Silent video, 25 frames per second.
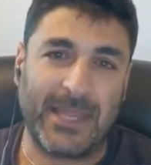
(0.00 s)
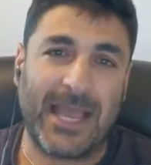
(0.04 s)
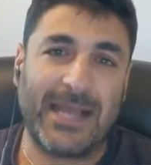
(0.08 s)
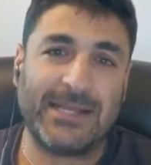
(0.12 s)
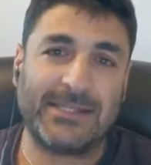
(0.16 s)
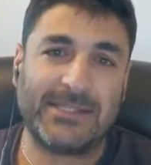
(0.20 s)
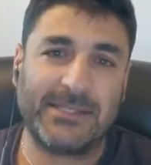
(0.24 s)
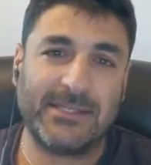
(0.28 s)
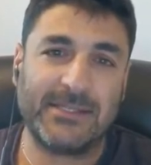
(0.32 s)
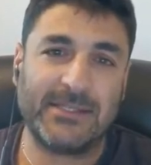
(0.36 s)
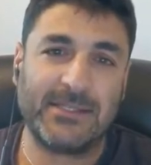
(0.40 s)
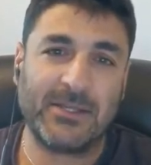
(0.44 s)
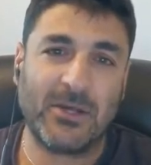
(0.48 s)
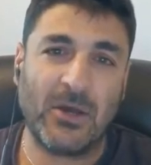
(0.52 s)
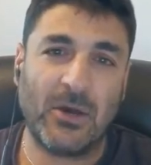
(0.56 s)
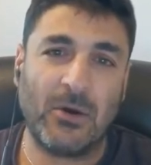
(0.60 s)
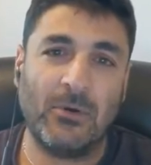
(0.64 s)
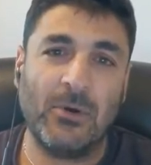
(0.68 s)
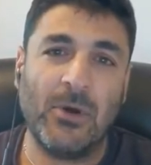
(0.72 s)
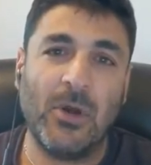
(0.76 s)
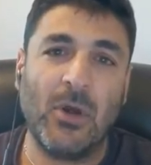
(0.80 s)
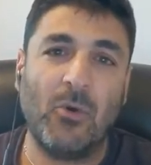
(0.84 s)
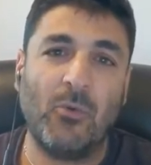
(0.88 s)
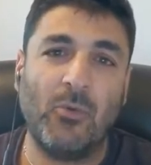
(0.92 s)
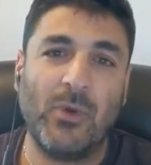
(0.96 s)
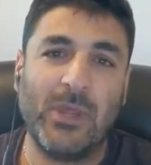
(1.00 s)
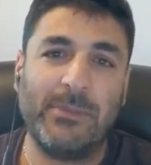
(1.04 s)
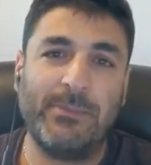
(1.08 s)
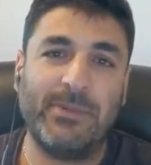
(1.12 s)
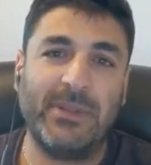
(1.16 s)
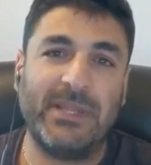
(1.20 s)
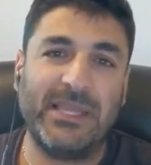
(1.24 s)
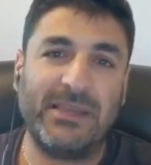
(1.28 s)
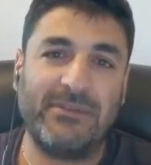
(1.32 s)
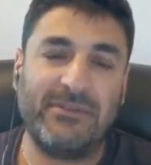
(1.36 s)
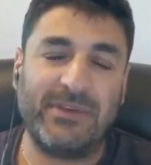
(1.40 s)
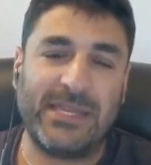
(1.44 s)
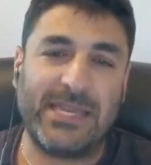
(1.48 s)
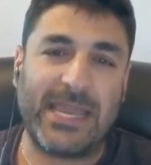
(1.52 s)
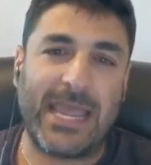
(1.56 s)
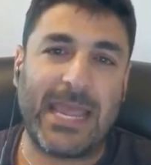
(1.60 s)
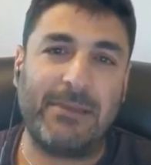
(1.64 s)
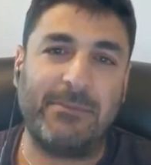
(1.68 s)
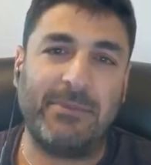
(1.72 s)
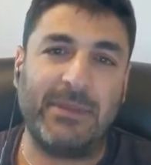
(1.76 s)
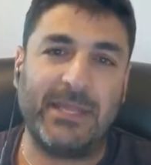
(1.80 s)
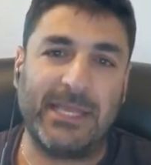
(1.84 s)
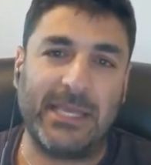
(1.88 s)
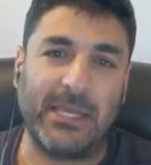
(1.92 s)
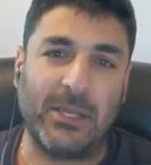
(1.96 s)
at Cisco, we believe in
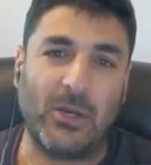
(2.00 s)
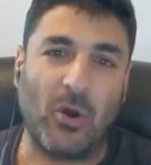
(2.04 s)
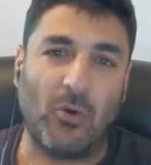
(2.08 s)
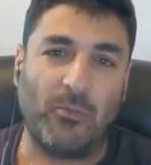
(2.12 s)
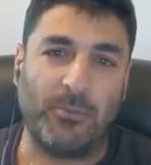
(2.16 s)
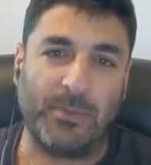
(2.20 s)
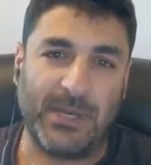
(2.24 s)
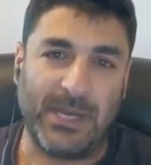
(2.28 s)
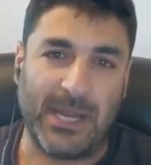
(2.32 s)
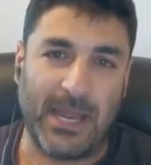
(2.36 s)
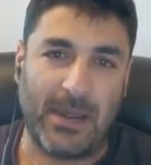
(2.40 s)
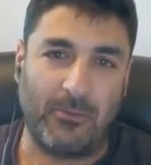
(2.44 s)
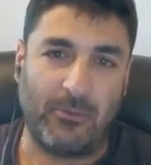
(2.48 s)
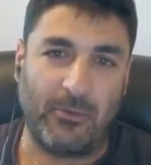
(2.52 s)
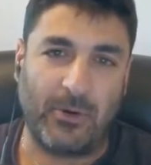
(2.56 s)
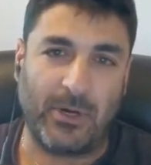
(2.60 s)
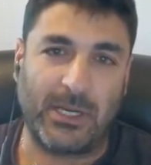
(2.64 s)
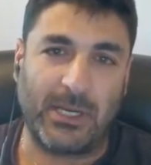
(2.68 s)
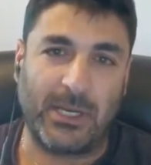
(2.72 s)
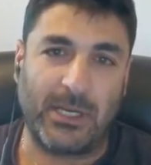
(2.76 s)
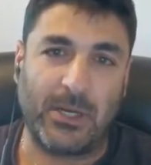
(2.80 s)
enabling an open network,